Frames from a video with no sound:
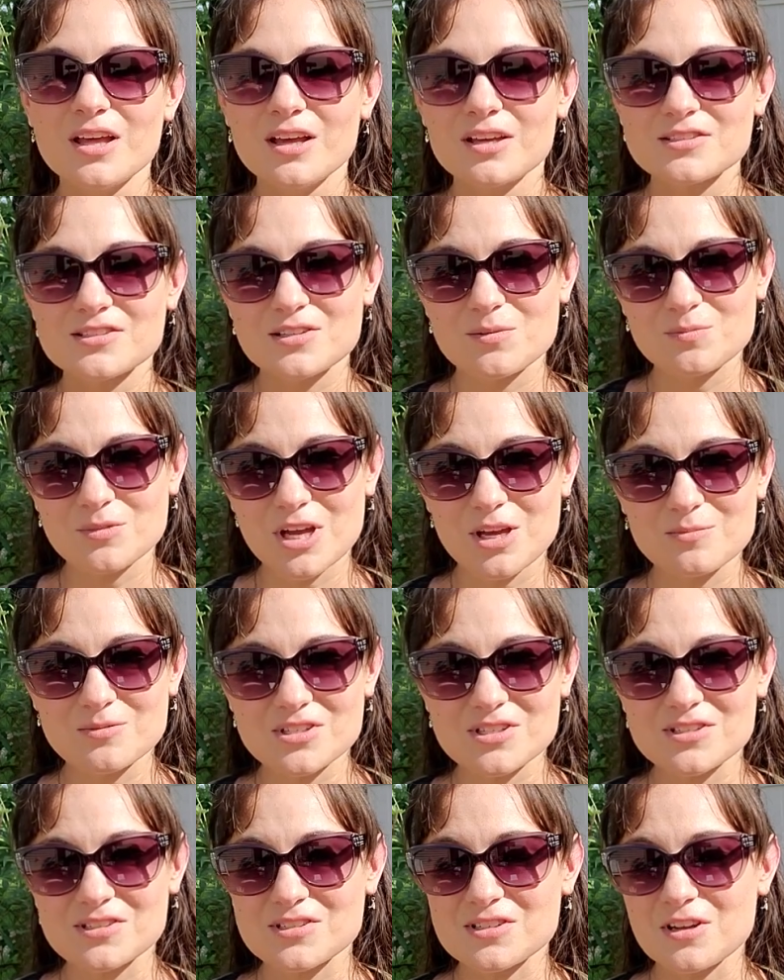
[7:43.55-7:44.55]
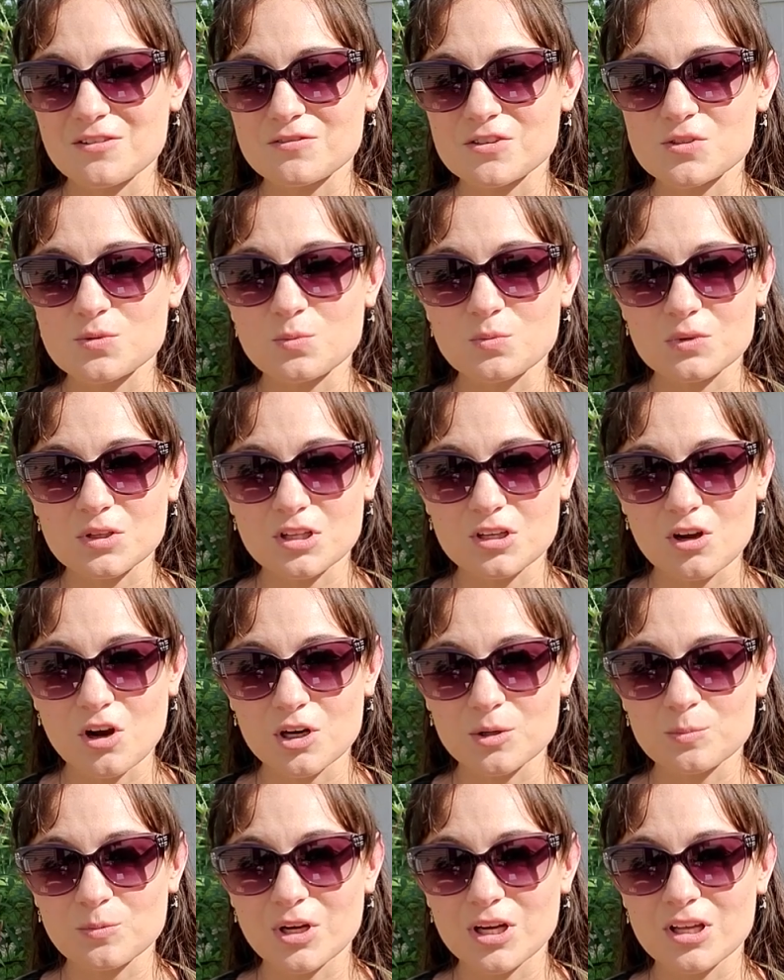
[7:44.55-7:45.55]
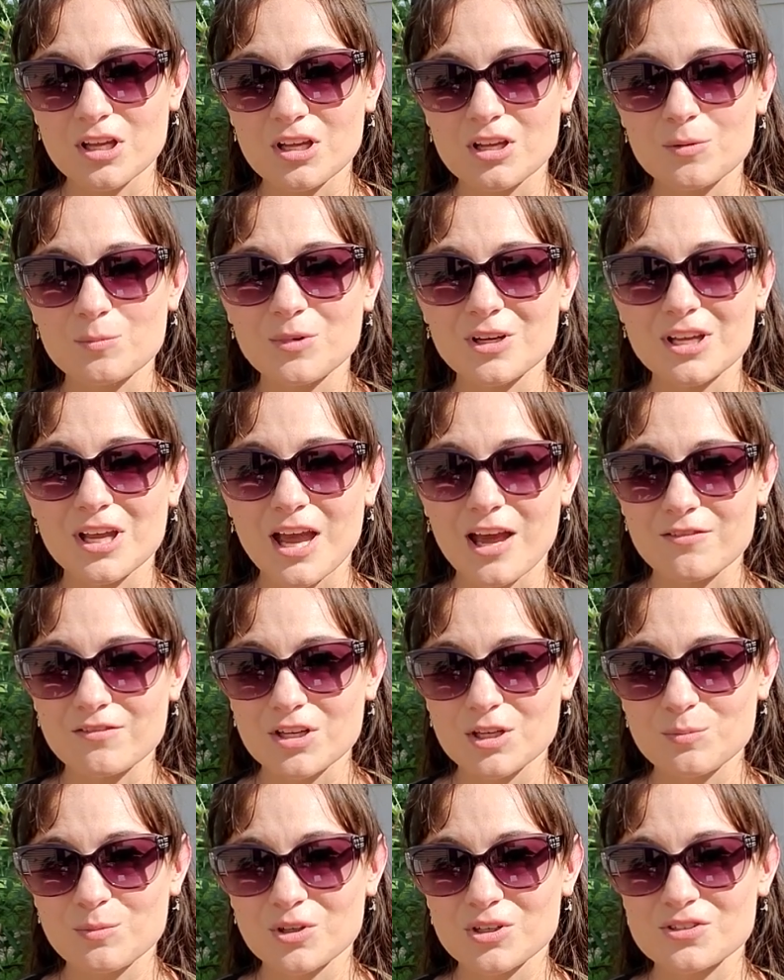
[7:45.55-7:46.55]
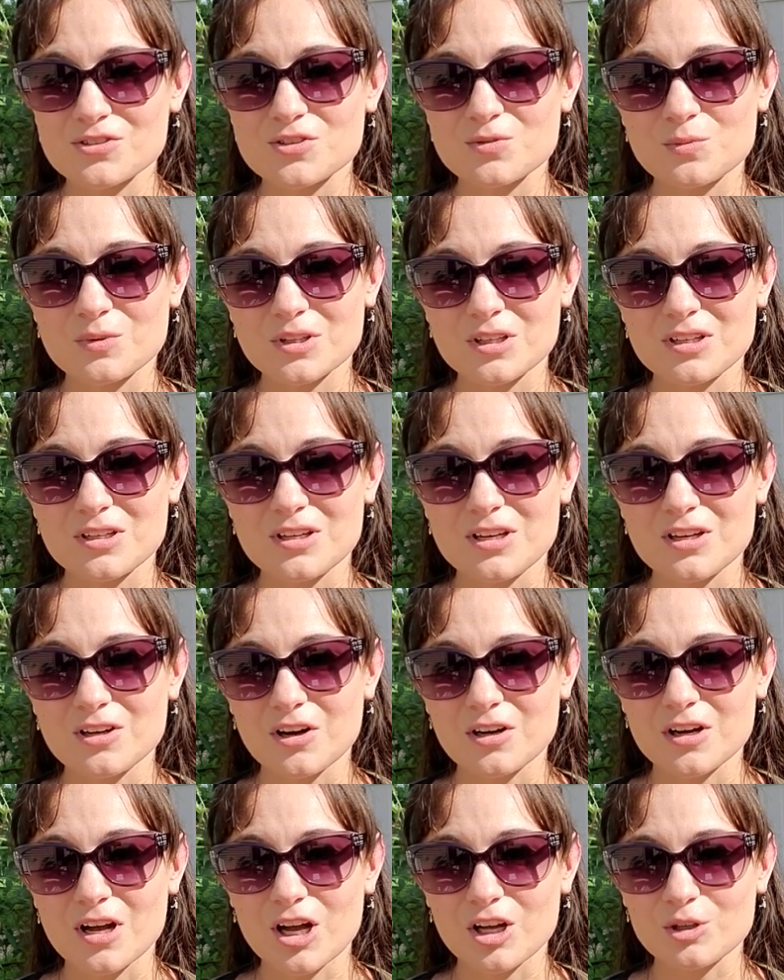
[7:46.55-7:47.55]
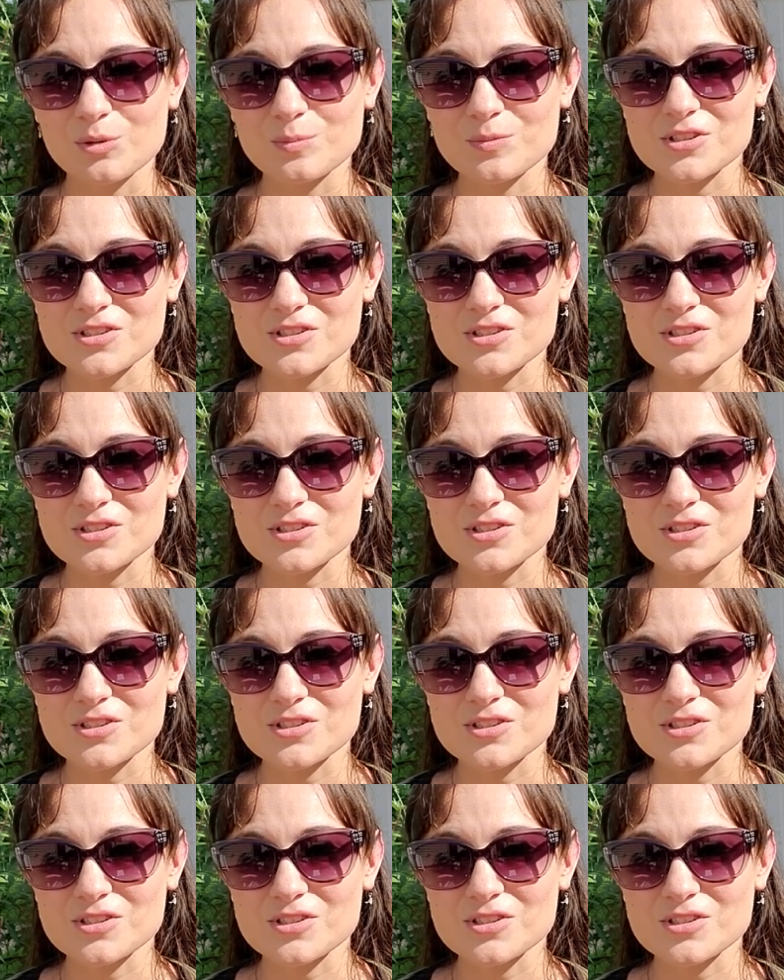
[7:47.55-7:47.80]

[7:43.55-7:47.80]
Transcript: Sometimes this stuff is really heartbreaking, but cavity birds really need our help.